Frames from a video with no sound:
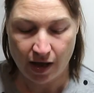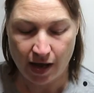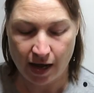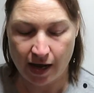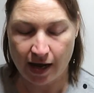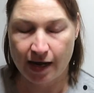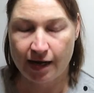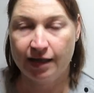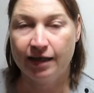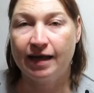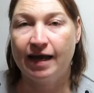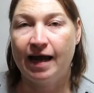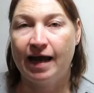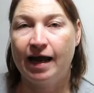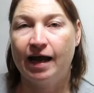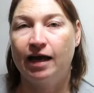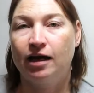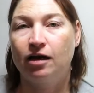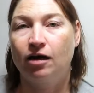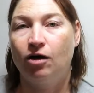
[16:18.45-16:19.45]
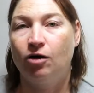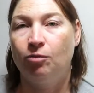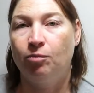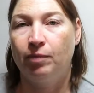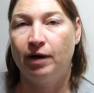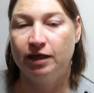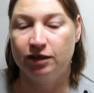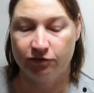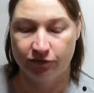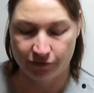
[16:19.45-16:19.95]
and they had a whole
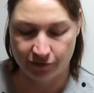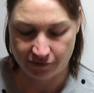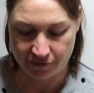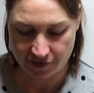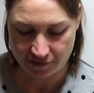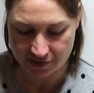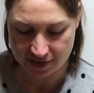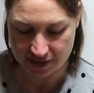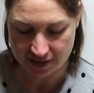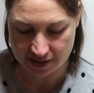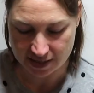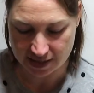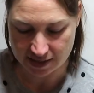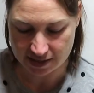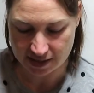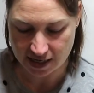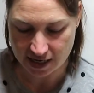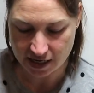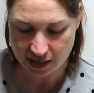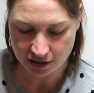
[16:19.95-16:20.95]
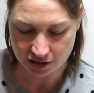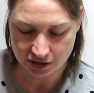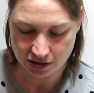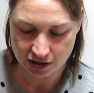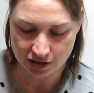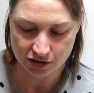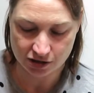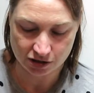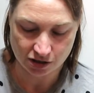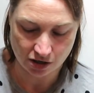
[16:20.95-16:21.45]
bunch for 50 cents each,
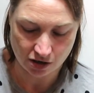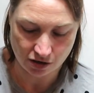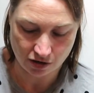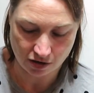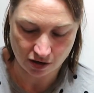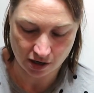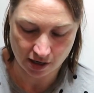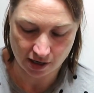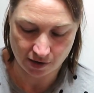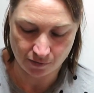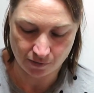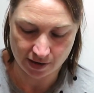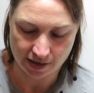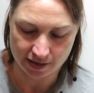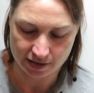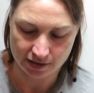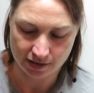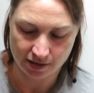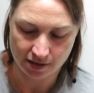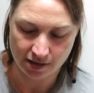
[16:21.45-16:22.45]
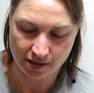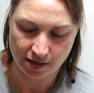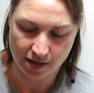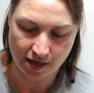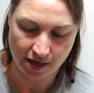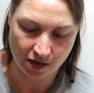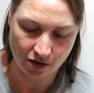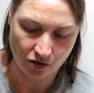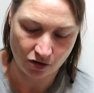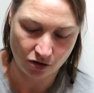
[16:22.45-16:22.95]
so I went
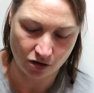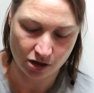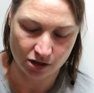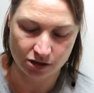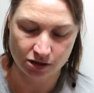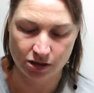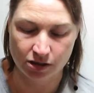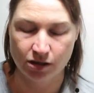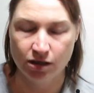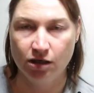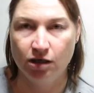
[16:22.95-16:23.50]
and got